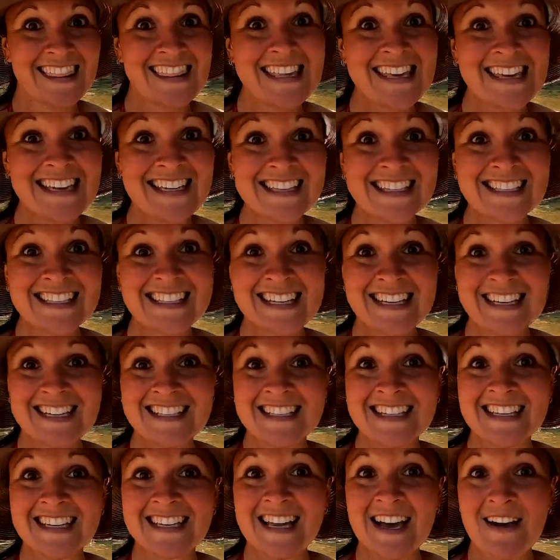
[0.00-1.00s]
This
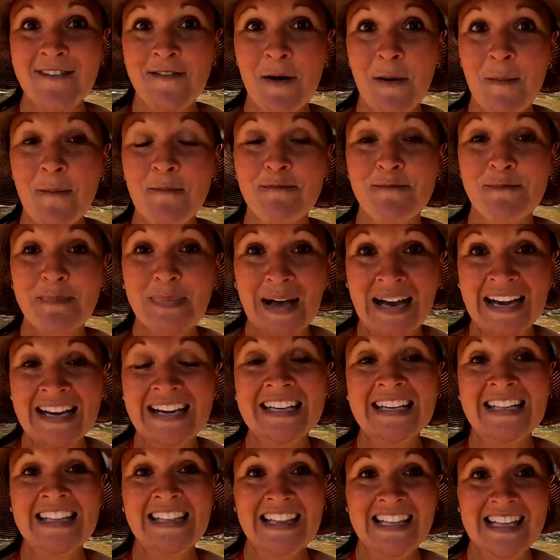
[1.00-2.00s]
is another
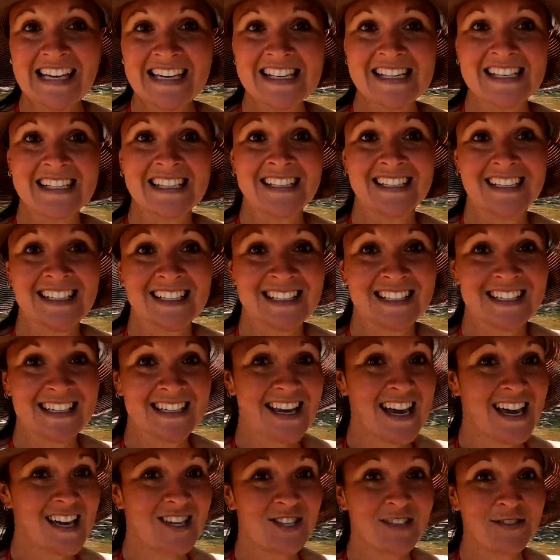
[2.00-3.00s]
bucket list
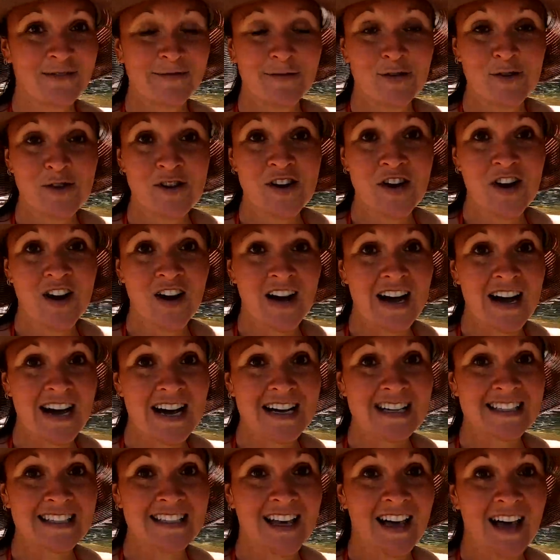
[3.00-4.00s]
destination for you
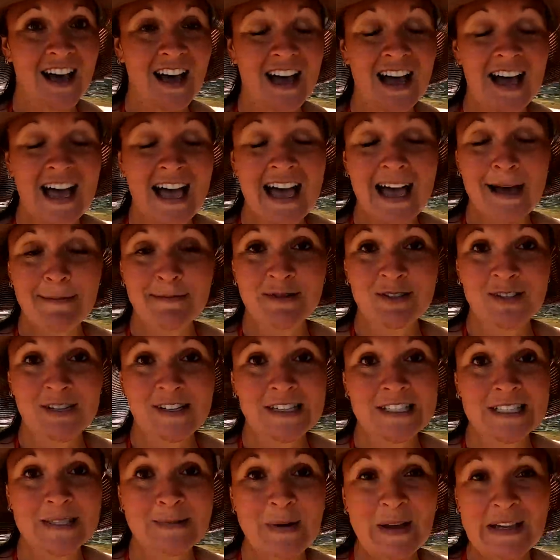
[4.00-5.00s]
guys.
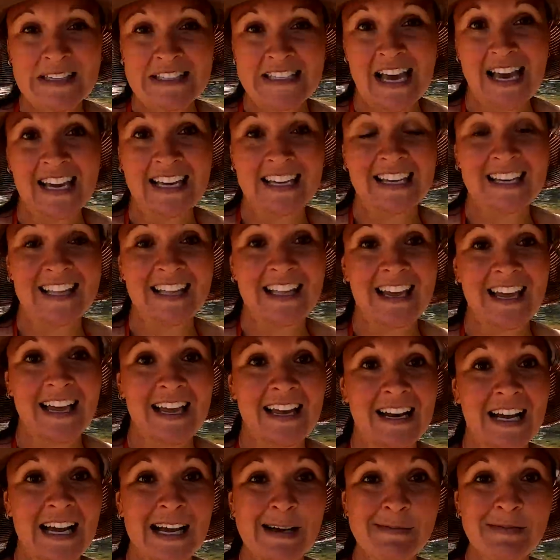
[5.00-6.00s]
Absolutely spectacular.
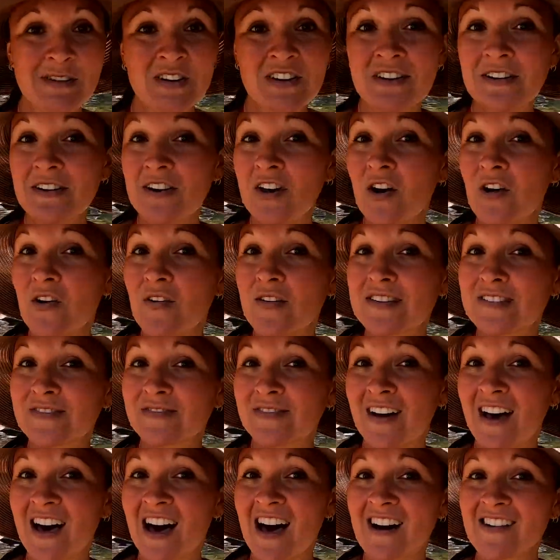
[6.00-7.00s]
And I'm going to go as
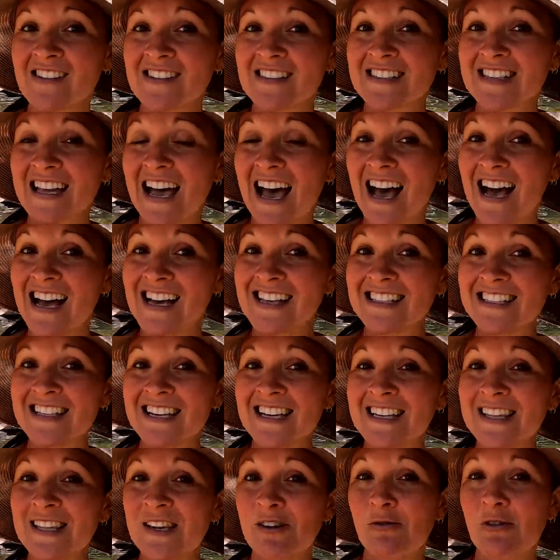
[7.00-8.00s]
far as
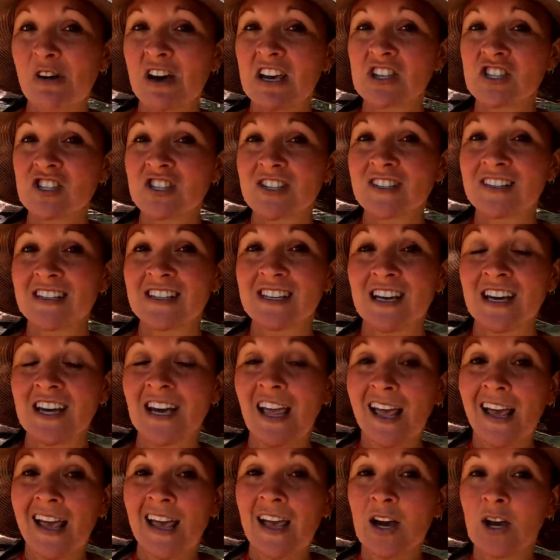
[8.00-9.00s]
asking the question,
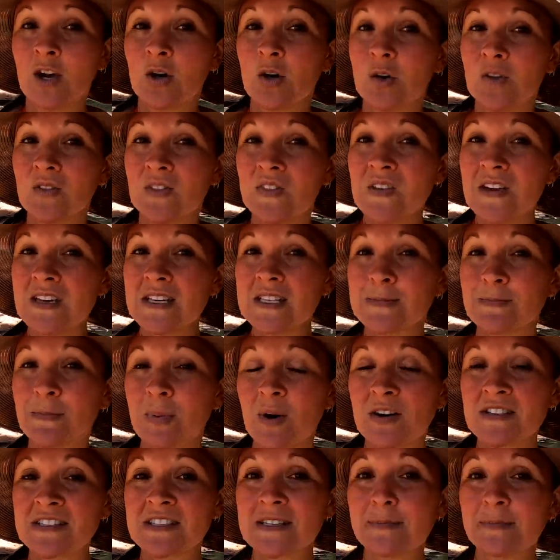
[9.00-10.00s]
could this
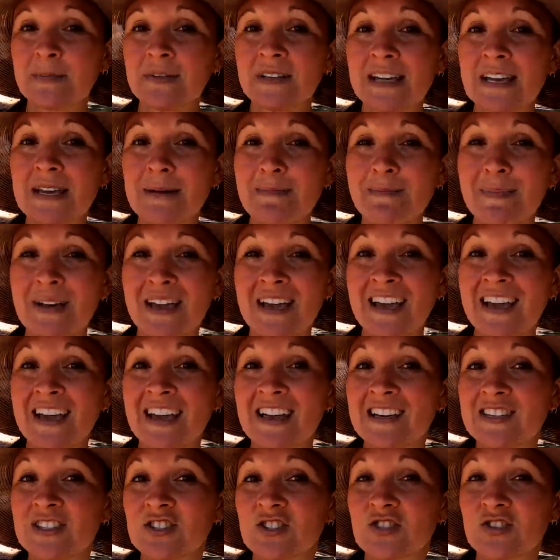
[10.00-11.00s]
possibly
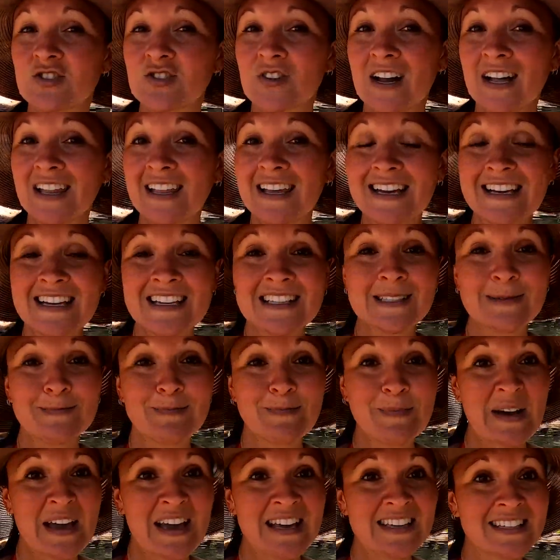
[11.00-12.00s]
be Australia's
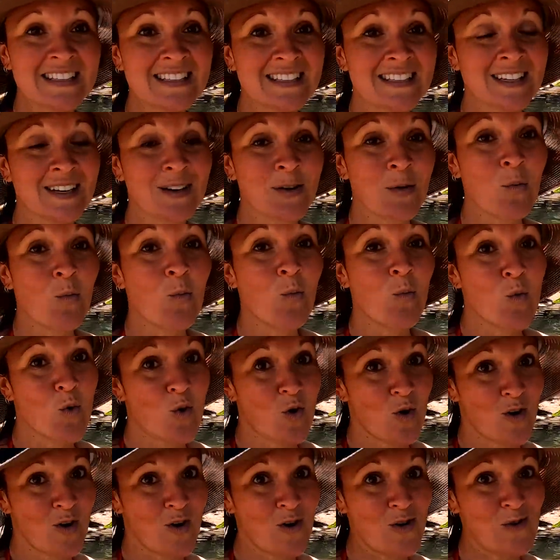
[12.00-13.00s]
best
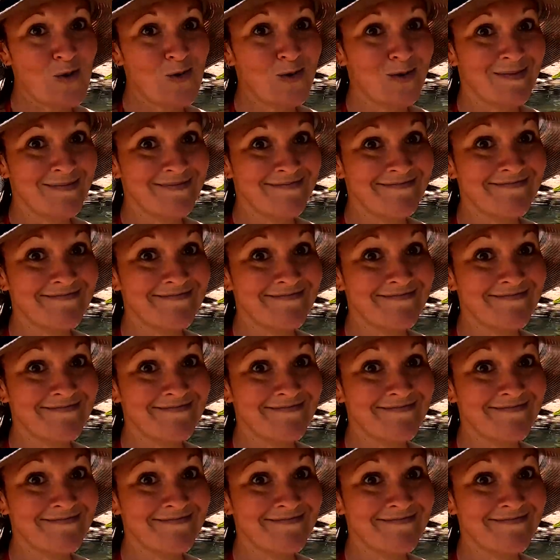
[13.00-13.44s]
waterhole?